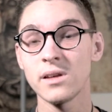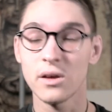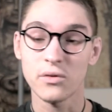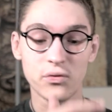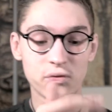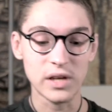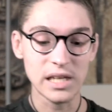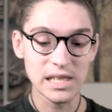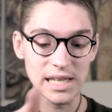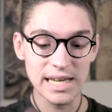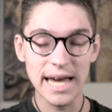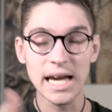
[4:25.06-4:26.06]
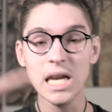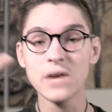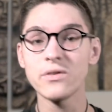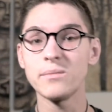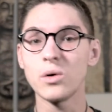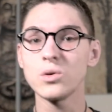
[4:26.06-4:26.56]
Feeling
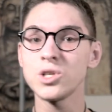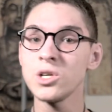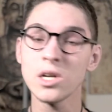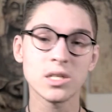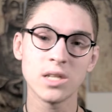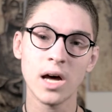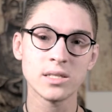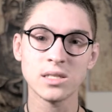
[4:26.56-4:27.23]
negative emotion is not